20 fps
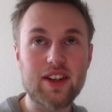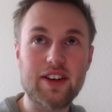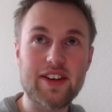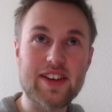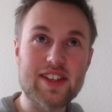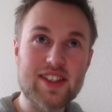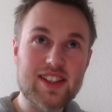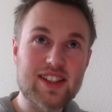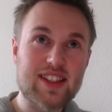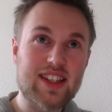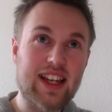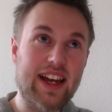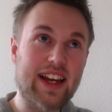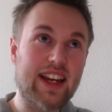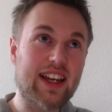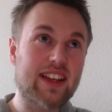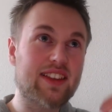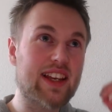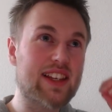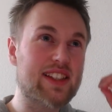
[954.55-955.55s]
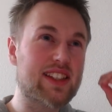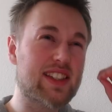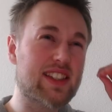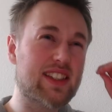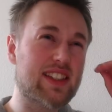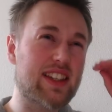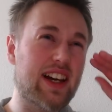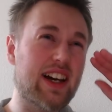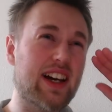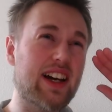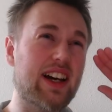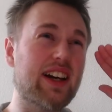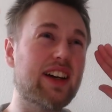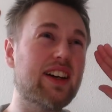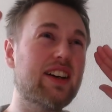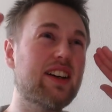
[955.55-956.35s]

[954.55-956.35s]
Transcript: is like this uh,